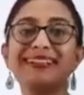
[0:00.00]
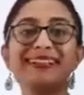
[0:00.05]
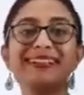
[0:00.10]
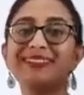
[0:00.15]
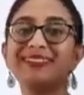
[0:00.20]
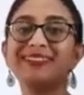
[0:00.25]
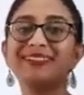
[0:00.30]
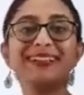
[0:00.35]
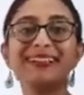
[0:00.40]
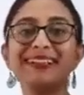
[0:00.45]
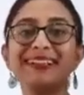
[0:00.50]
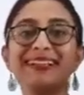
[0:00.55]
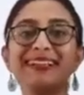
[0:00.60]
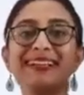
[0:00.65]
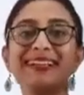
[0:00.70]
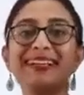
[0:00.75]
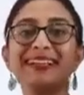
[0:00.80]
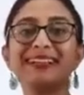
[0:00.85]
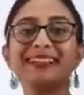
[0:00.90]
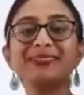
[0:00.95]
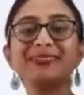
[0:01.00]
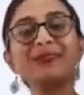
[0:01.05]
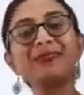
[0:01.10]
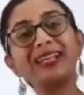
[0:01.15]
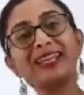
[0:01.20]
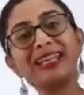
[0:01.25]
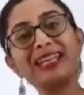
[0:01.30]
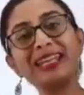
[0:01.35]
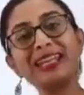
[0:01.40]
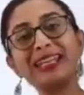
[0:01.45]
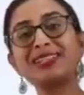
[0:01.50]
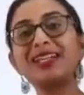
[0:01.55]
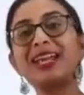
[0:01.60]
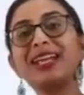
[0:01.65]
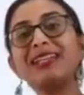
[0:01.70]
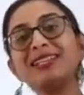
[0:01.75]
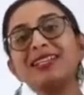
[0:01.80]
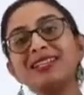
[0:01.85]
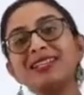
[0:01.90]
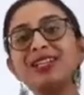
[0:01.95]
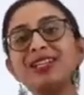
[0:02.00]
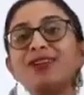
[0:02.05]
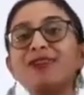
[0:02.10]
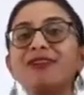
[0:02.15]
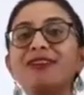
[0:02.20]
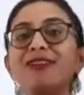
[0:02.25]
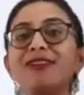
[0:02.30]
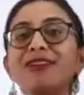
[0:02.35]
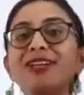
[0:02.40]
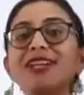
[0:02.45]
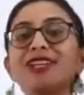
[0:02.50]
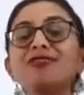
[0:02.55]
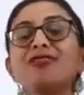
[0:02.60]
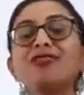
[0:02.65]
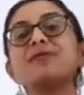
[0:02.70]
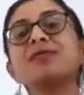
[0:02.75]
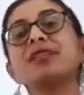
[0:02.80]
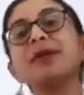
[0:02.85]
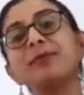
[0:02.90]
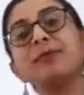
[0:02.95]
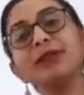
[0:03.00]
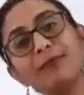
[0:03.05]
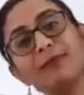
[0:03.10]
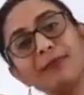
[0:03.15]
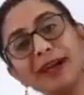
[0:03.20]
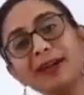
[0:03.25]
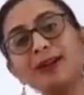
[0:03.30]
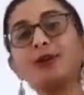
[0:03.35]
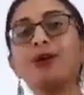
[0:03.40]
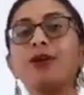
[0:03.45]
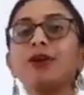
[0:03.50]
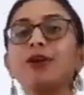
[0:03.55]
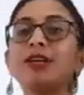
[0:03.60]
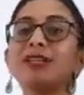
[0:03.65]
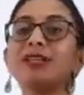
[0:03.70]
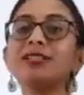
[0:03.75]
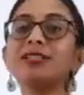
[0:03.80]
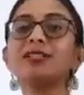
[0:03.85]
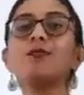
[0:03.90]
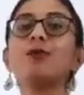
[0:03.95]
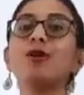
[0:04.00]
Okay, so we can extract the gene of interest from some other microorganism